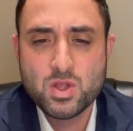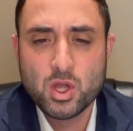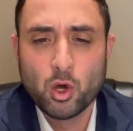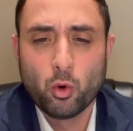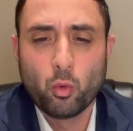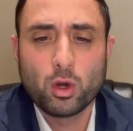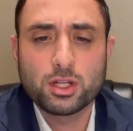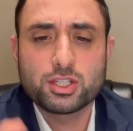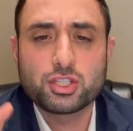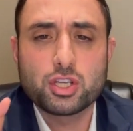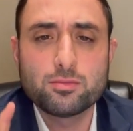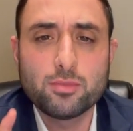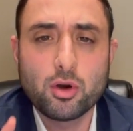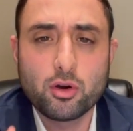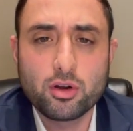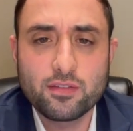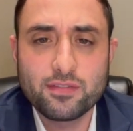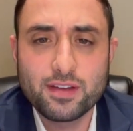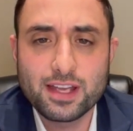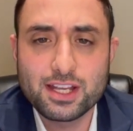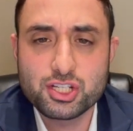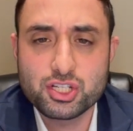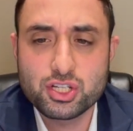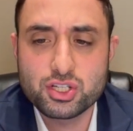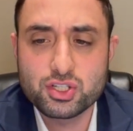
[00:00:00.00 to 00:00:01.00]
What's your
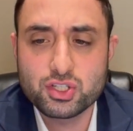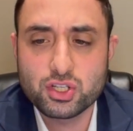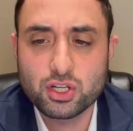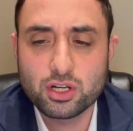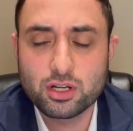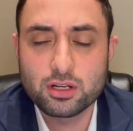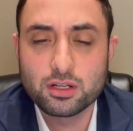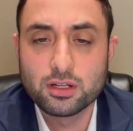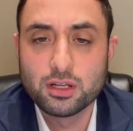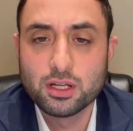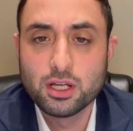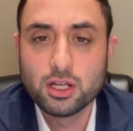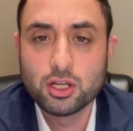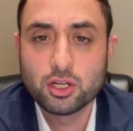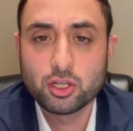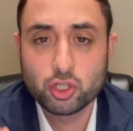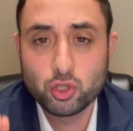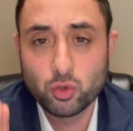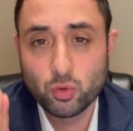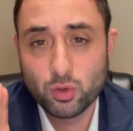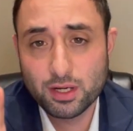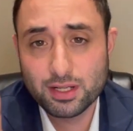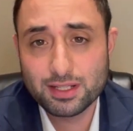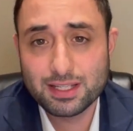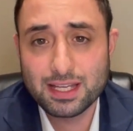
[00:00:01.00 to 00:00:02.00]
motivation, sir?
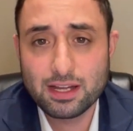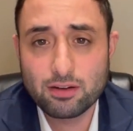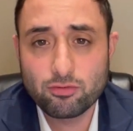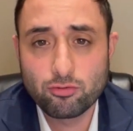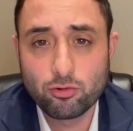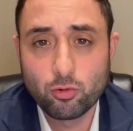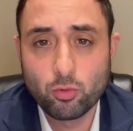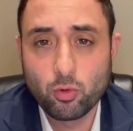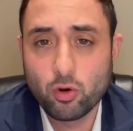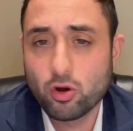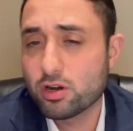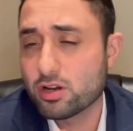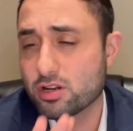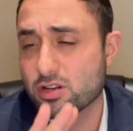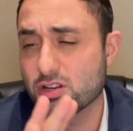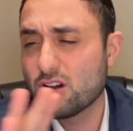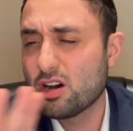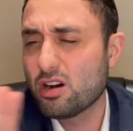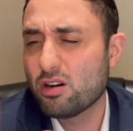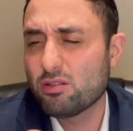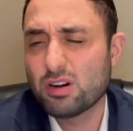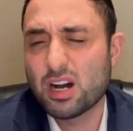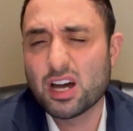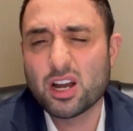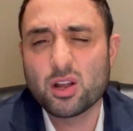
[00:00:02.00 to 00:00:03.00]
You want to get reward?
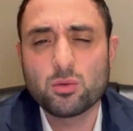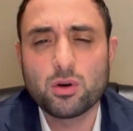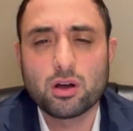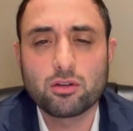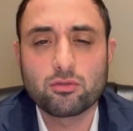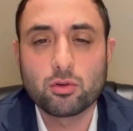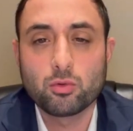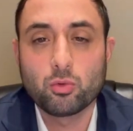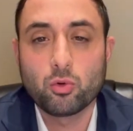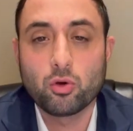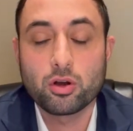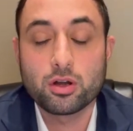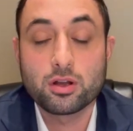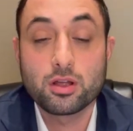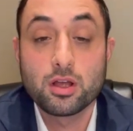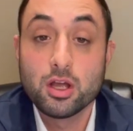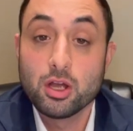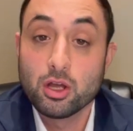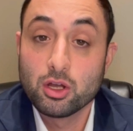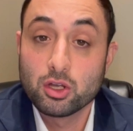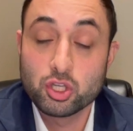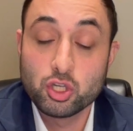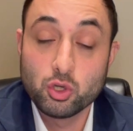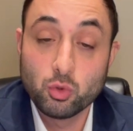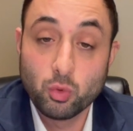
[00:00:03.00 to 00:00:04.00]
No, I don't want reward.
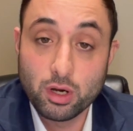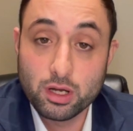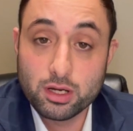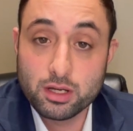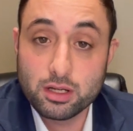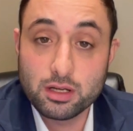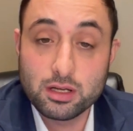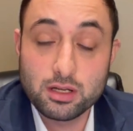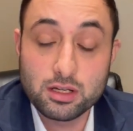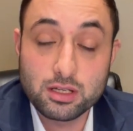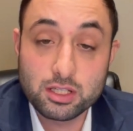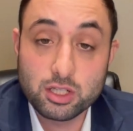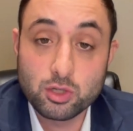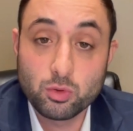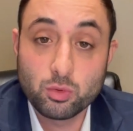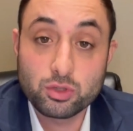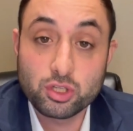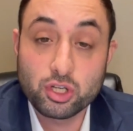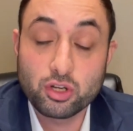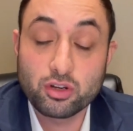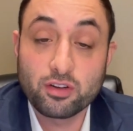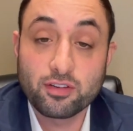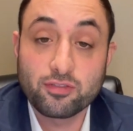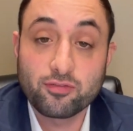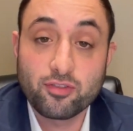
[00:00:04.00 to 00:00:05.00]
You want to, you,
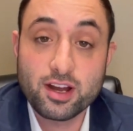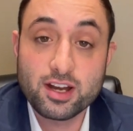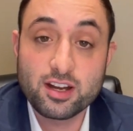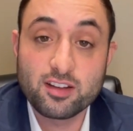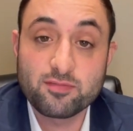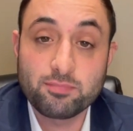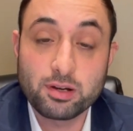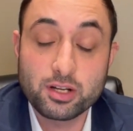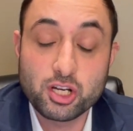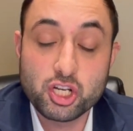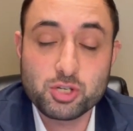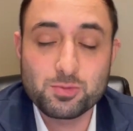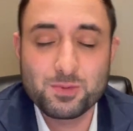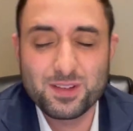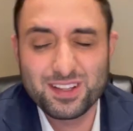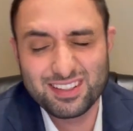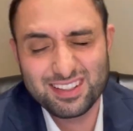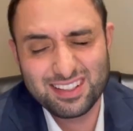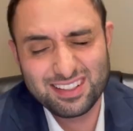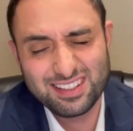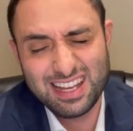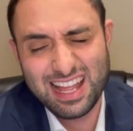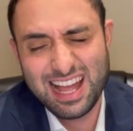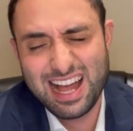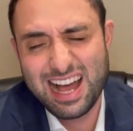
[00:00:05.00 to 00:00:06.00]
you're afraid of
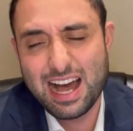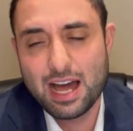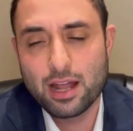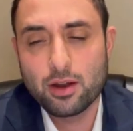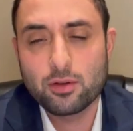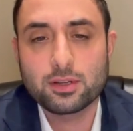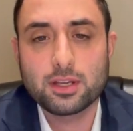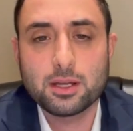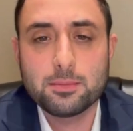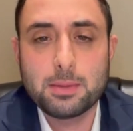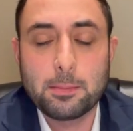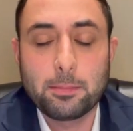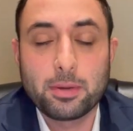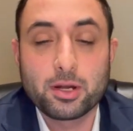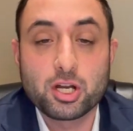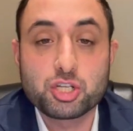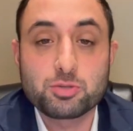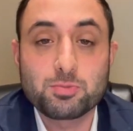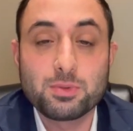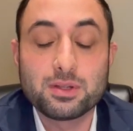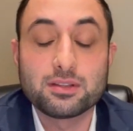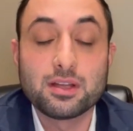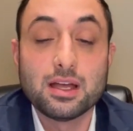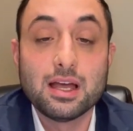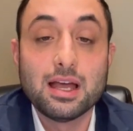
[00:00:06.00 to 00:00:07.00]
punishment? Nah, I don't care about
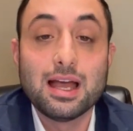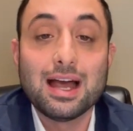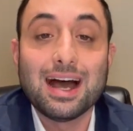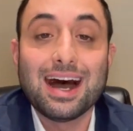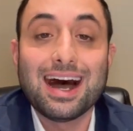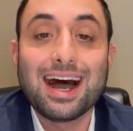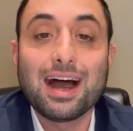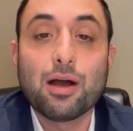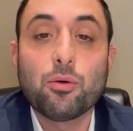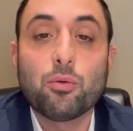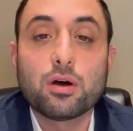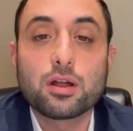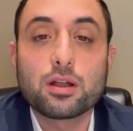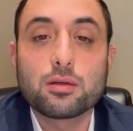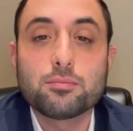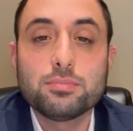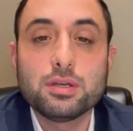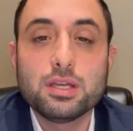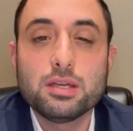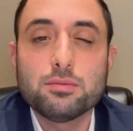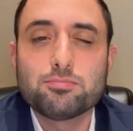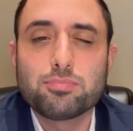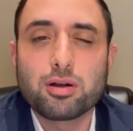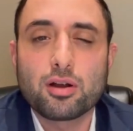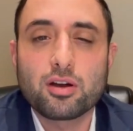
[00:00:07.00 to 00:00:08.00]
punishment. I want to
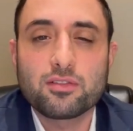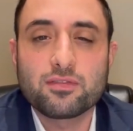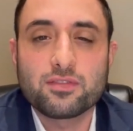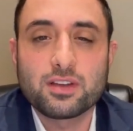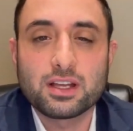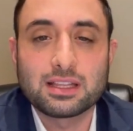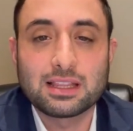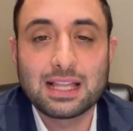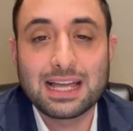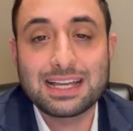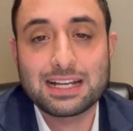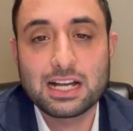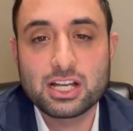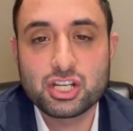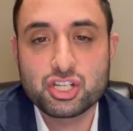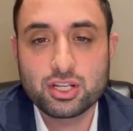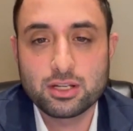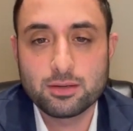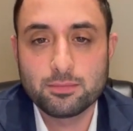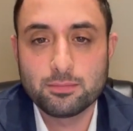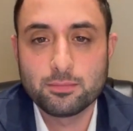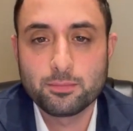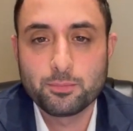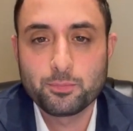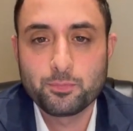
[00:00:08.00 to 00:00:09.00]
be perfect, like
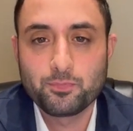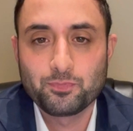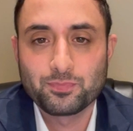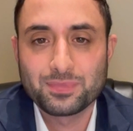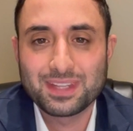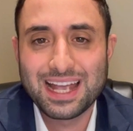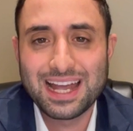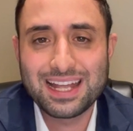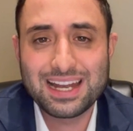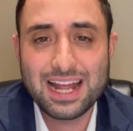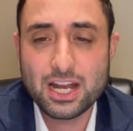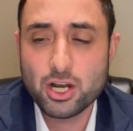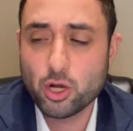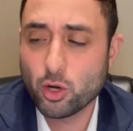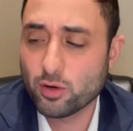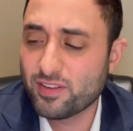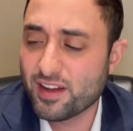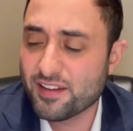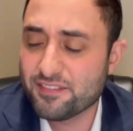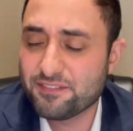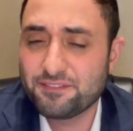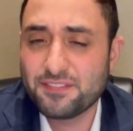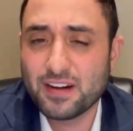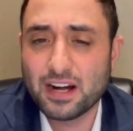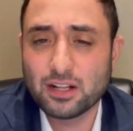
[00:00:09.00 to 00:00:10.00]
Hashem. And I know if
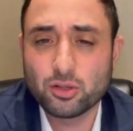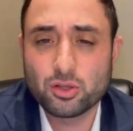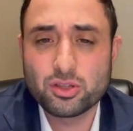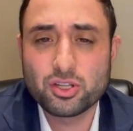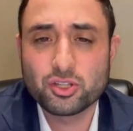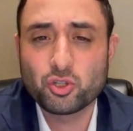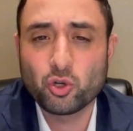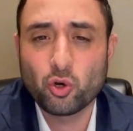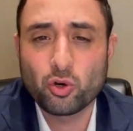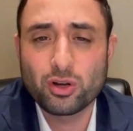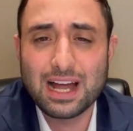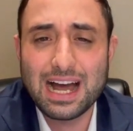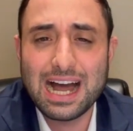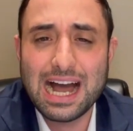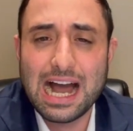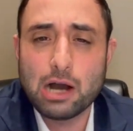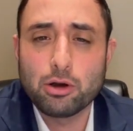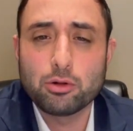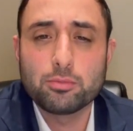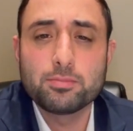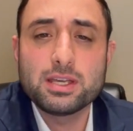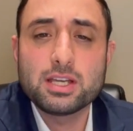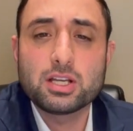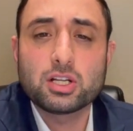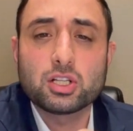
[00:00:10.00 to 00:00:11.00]
I follow the Torah,
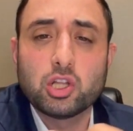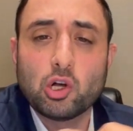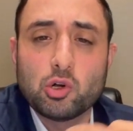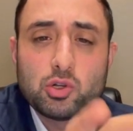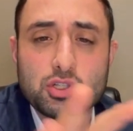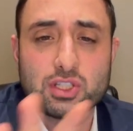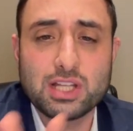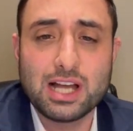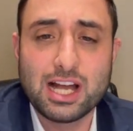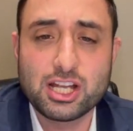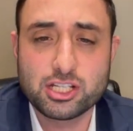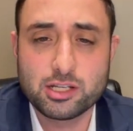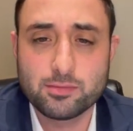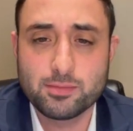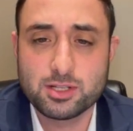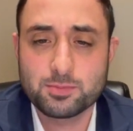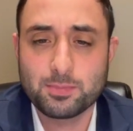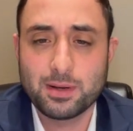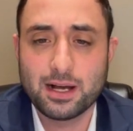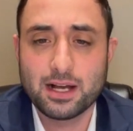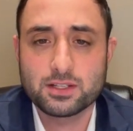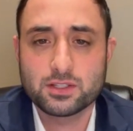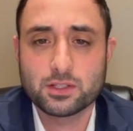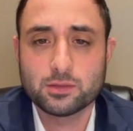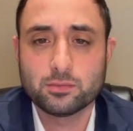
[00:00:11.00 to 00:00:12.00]
I'll be close to Hashem as
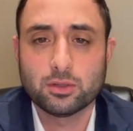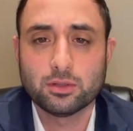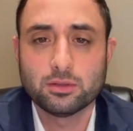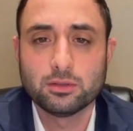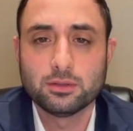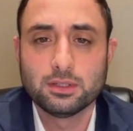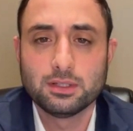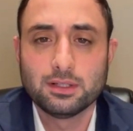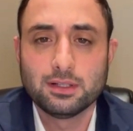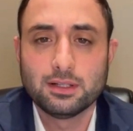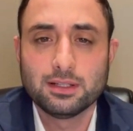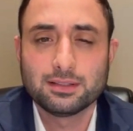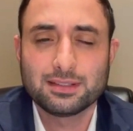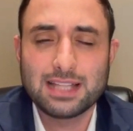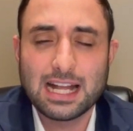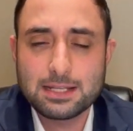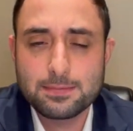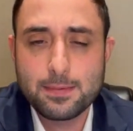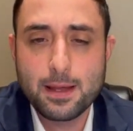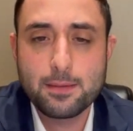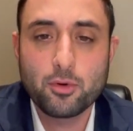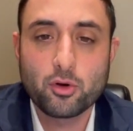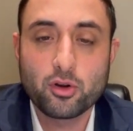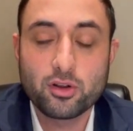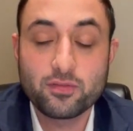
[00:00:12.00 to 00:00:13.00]
possible. That's
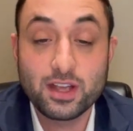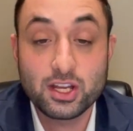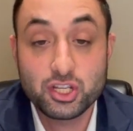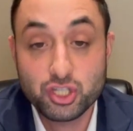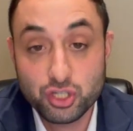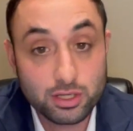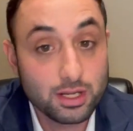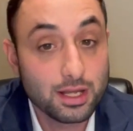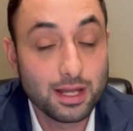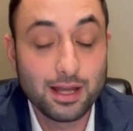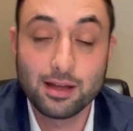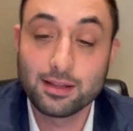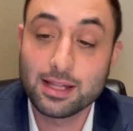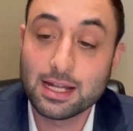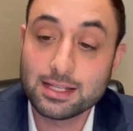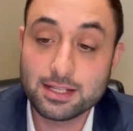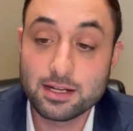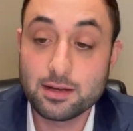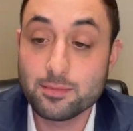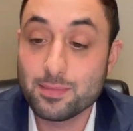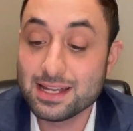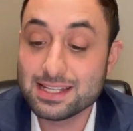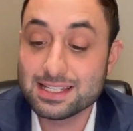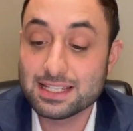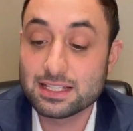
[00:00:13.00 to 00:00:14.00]
my motivation. That's an
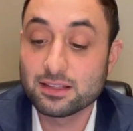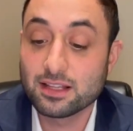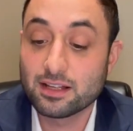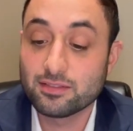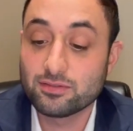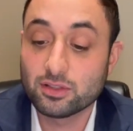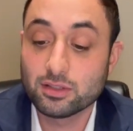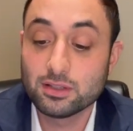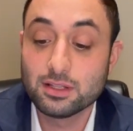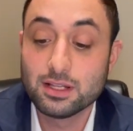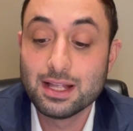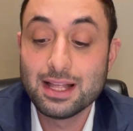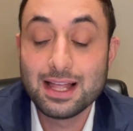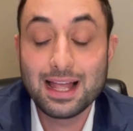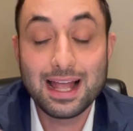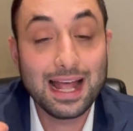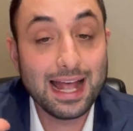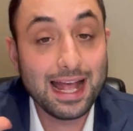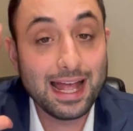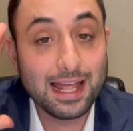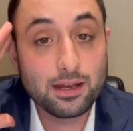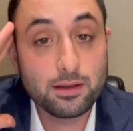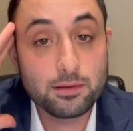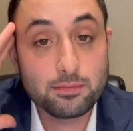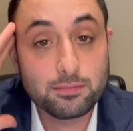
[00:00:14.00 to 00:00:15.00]
amazing level.
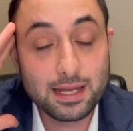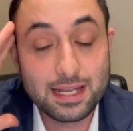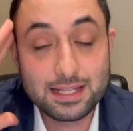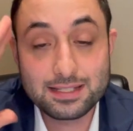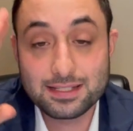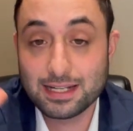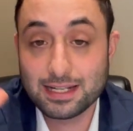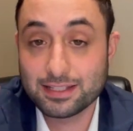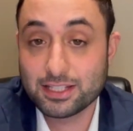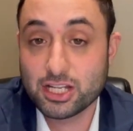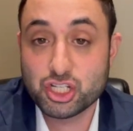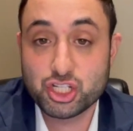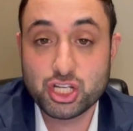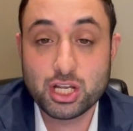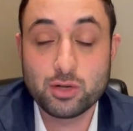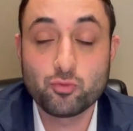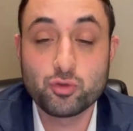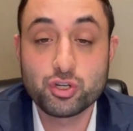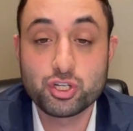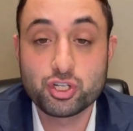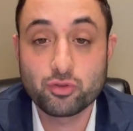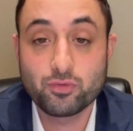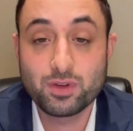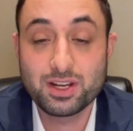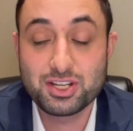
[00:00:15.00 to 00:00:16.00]
And Be'ezrat Hashem, we
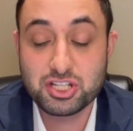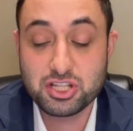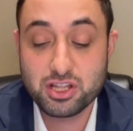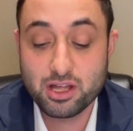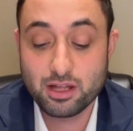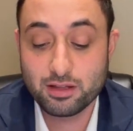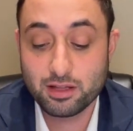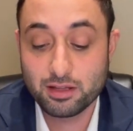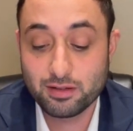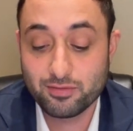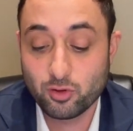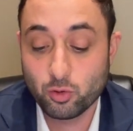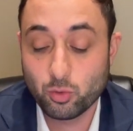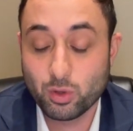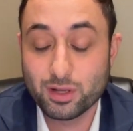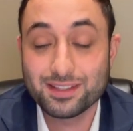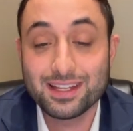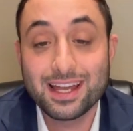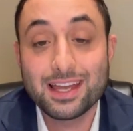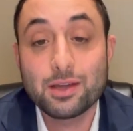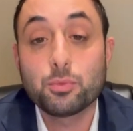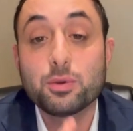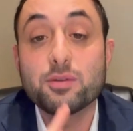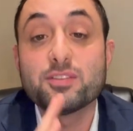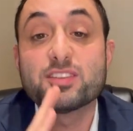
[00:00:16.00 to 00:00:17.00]
should reach that level one
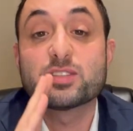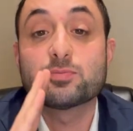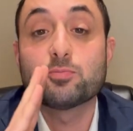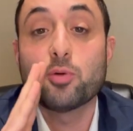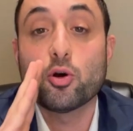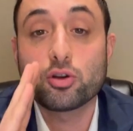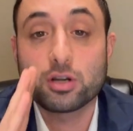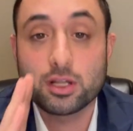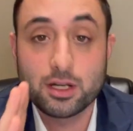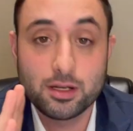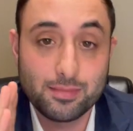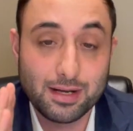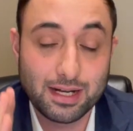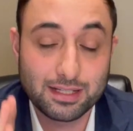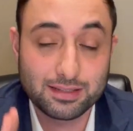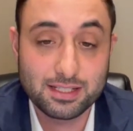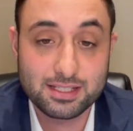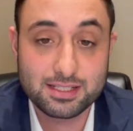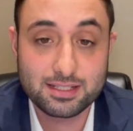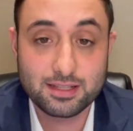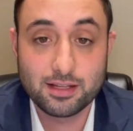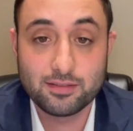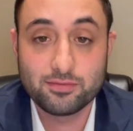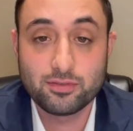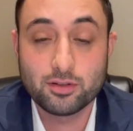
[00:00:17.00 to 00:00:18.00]
day. We've spoken about
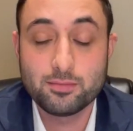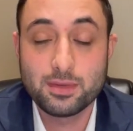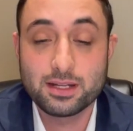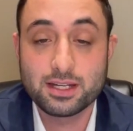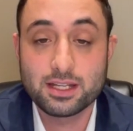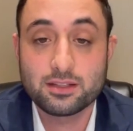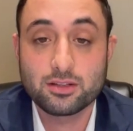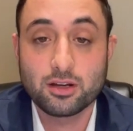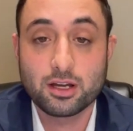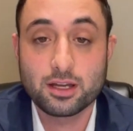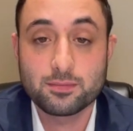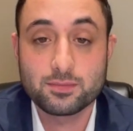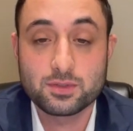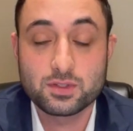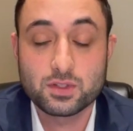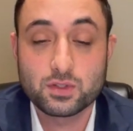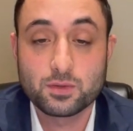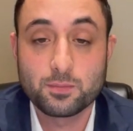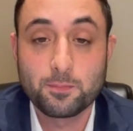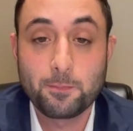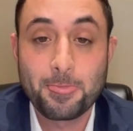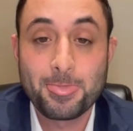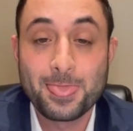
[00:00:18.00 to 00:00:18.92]
this level many times.